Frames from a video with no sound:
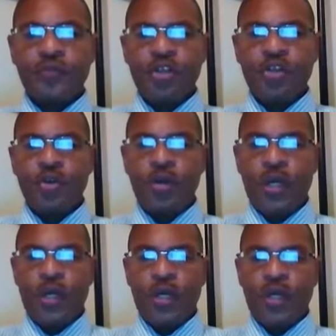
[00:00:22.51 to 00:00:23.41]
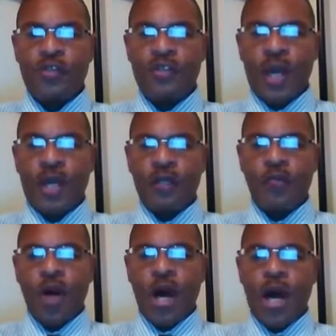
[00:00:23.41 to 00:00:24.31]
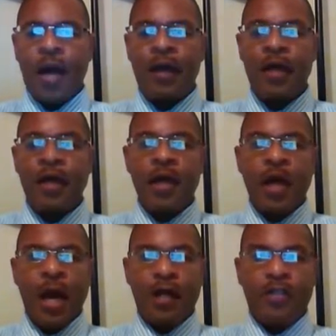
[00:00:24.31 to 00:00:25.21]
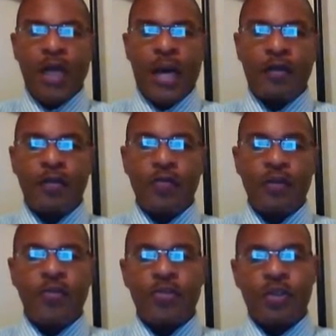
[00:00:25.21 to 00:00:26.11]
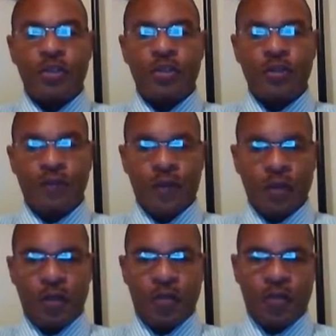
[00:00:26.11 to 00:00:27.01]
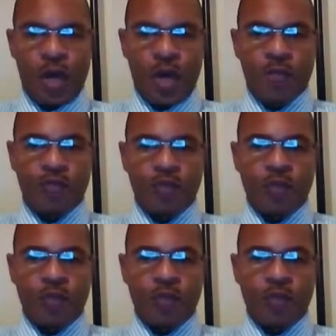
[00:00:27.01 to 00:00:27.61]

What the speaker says: you'll get exactly why I titled this particular video that.